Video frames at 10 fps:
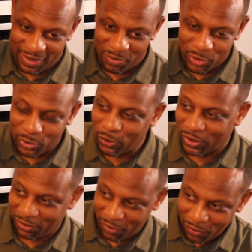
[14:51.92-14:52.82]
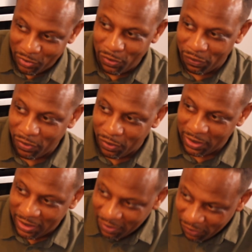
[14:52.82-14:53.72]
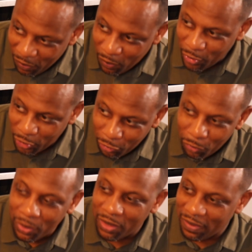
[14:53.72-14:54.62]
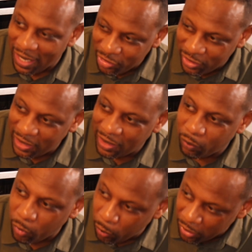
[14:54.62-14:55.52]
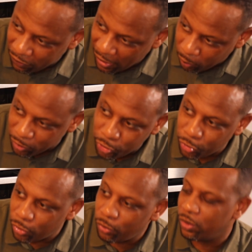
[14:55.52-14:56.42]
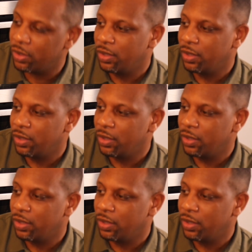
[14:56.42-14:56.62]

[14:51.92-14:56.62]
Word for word: resource for you feel for what you would have actually what would have yeah. helped you.